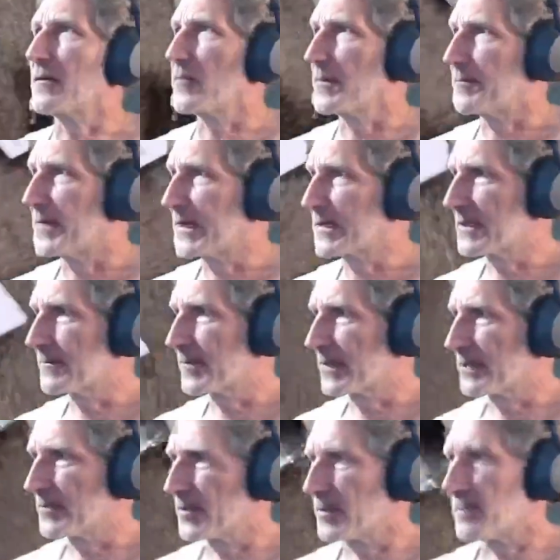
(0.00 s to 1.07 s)
picked up a
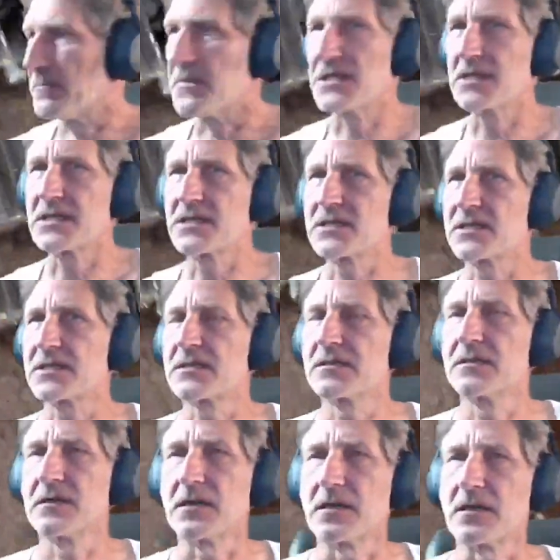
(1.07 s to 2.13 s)
couple of mugs.
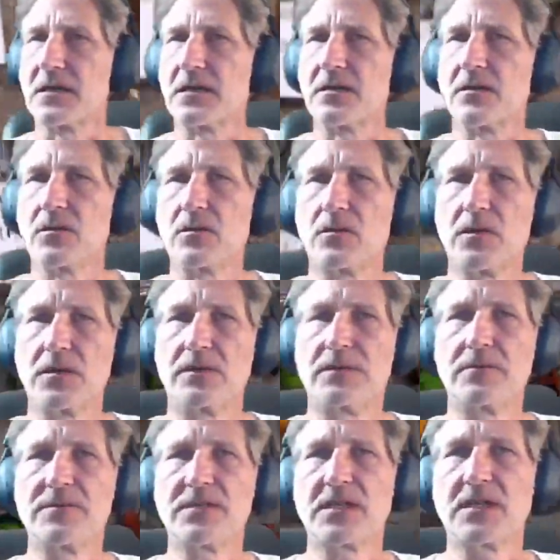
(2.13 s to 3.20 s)
One of
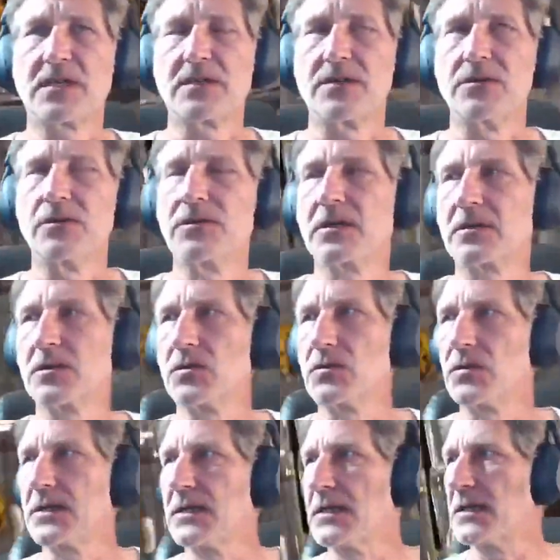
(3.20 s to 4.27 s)
them's a
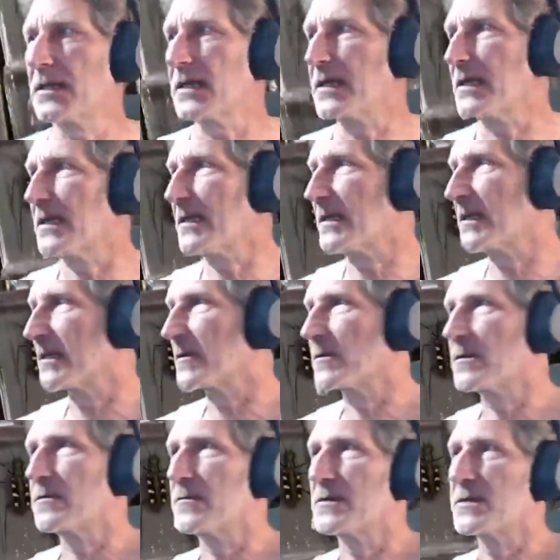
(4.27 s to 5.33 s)
Nuka-Cola and the other
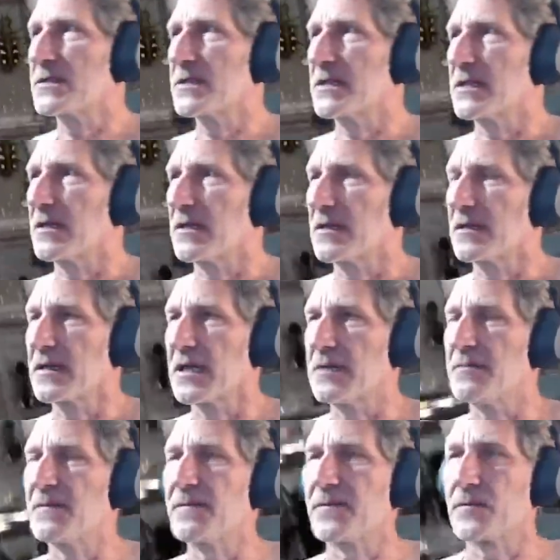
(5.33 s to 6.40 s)
one was a
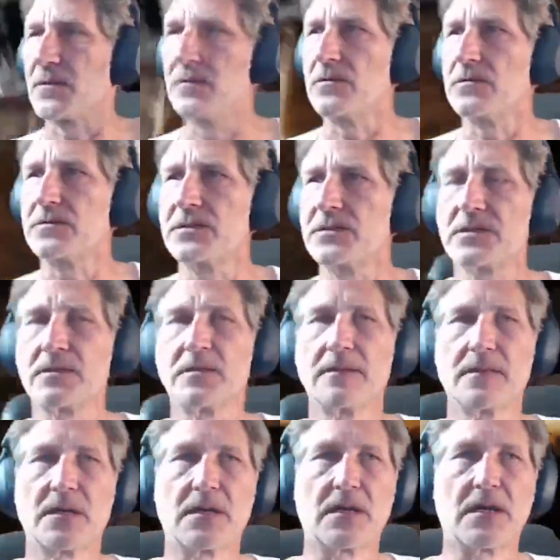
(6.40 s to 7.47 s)
Game of Thrones.
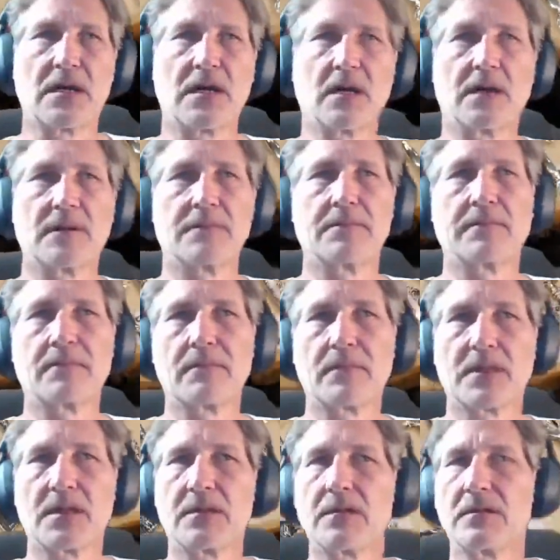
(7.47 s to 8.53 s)
A
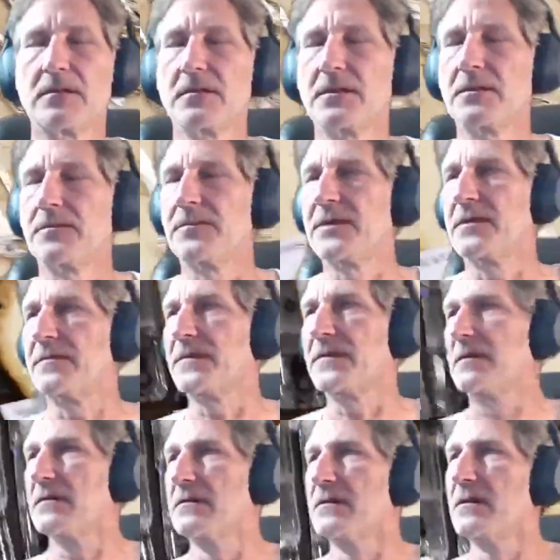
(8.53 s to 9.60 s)
little bit of
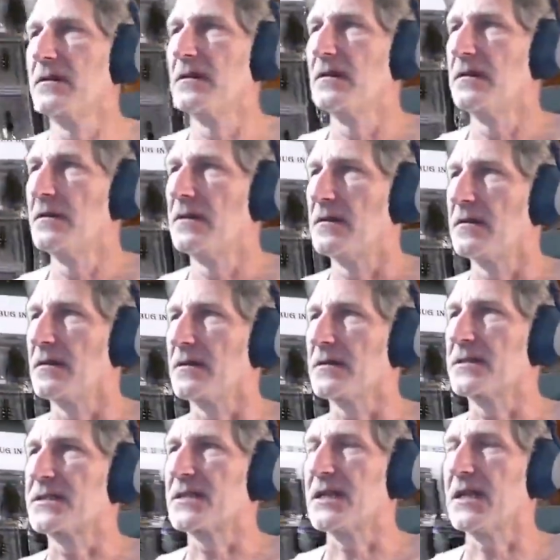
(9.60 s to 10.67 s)
a
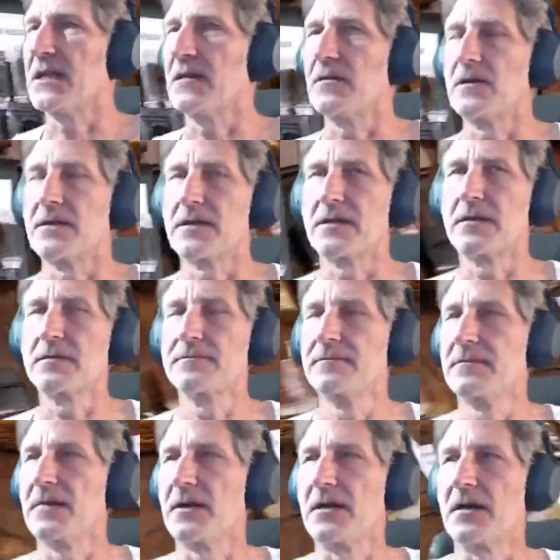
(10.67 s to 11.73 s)
saying on there.
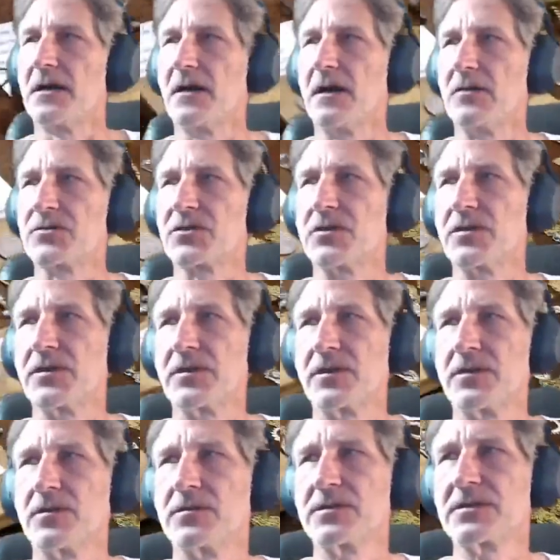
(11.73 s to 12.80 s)
I'll show you
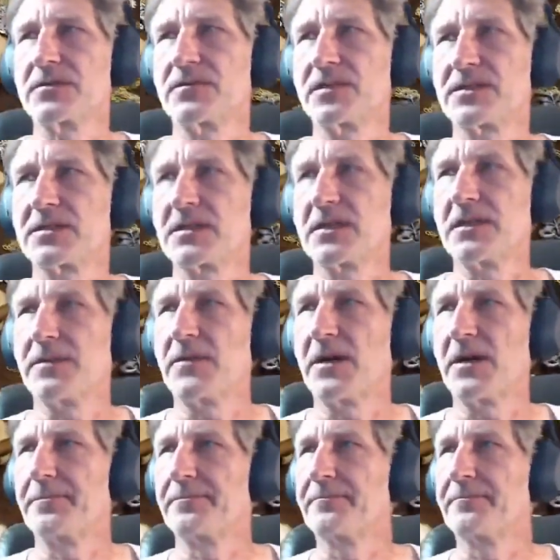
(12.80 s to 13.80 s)
those once they come up.